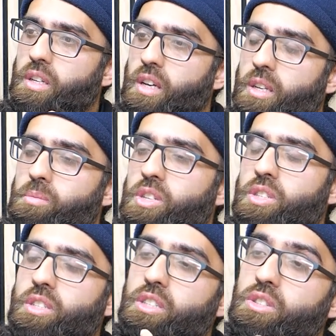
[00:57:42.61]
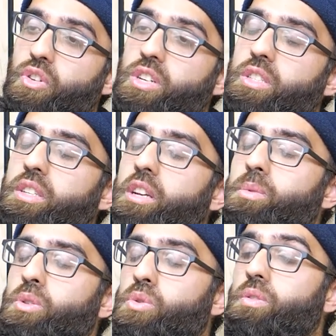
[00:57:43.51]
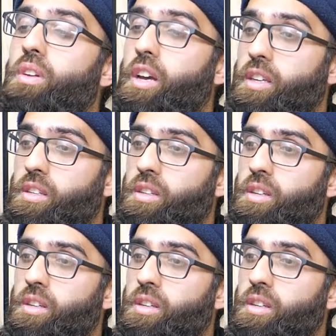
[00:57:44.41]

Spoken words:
and he mentioned that there's narrators in there being accused of lying.